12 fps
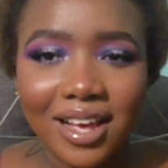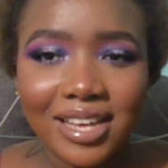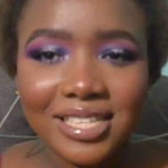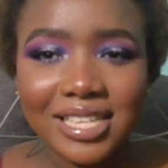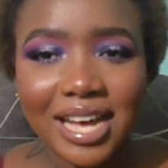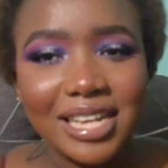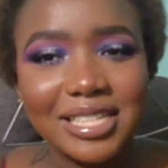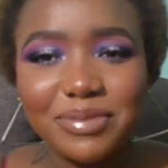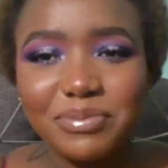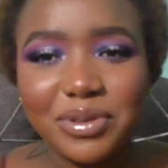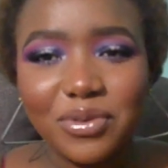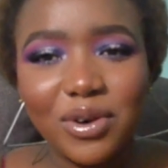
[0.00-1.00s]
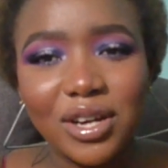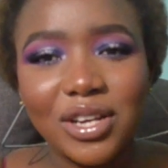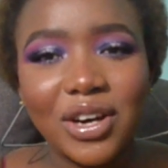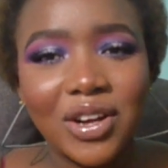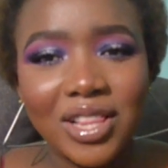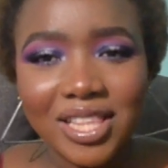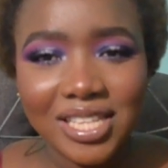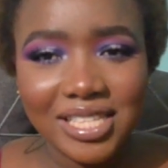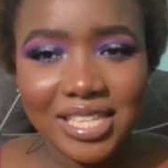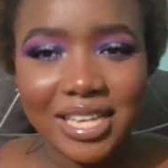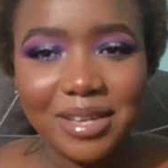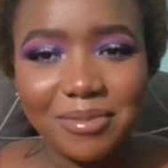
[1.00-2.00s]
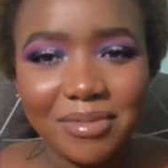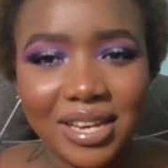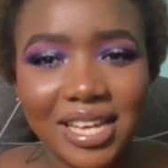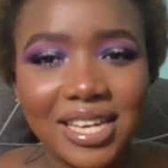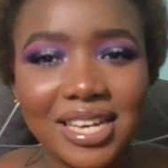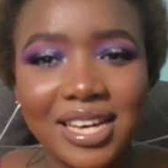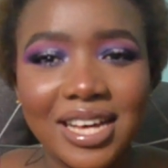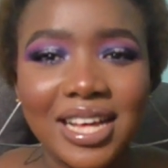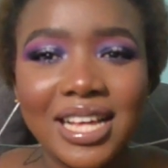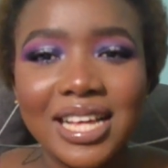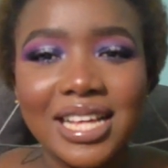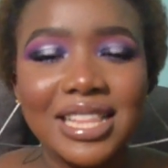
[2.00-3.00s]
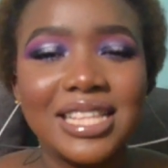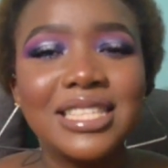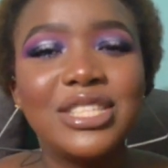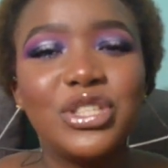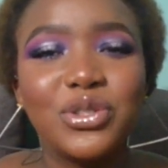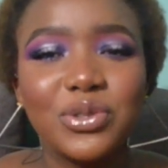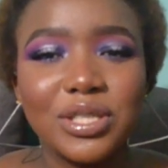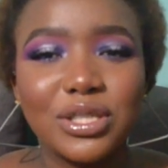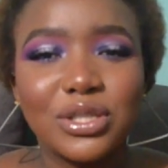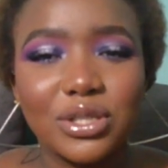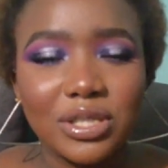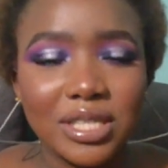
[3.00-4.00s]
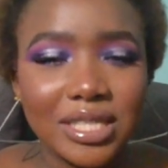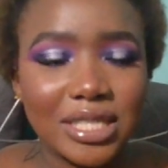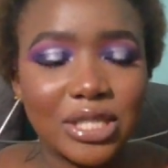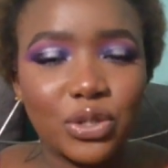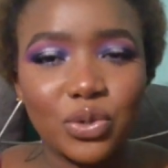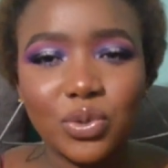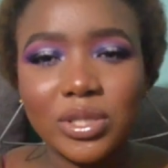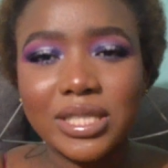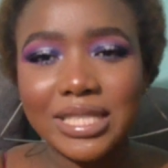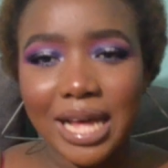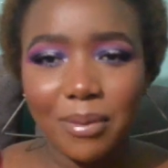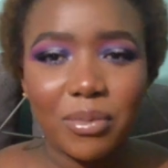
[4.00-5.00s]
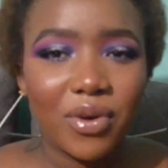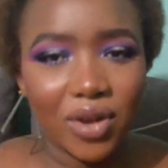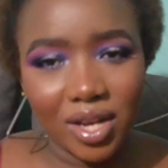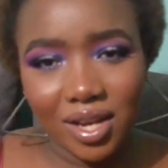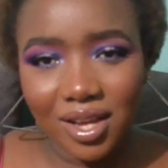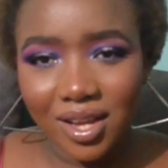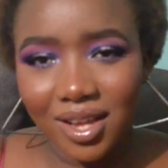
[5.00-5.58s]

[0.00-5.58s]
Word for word: it can't be worn all the time like these shoes, it's too stubborn